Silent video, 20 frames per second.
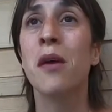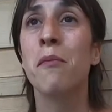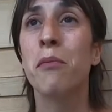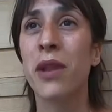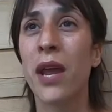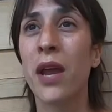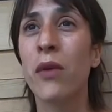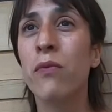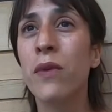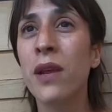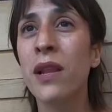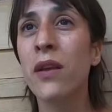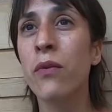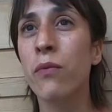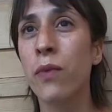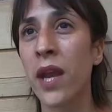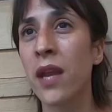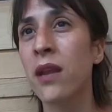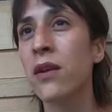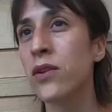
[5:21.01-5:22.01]
But I really
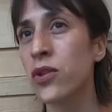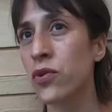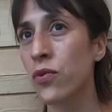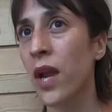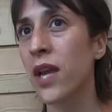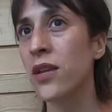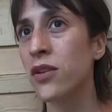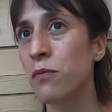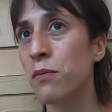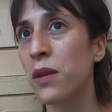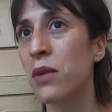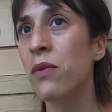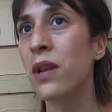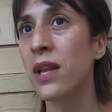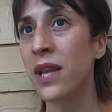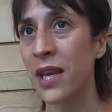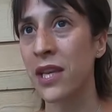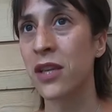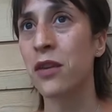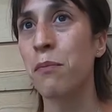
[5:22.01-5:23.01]
rather try to be
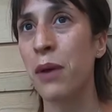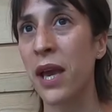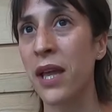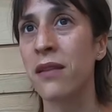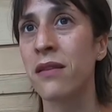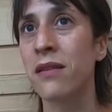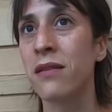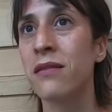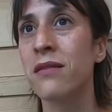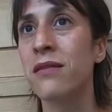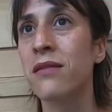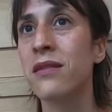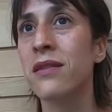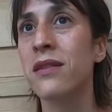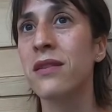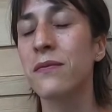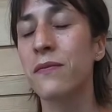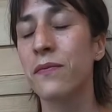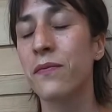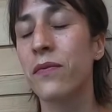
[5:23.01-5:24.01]
really independent.
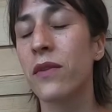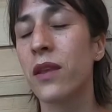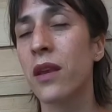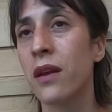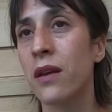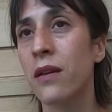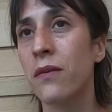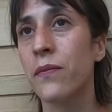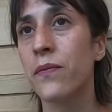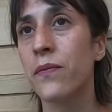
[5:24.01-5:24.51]
Yeah.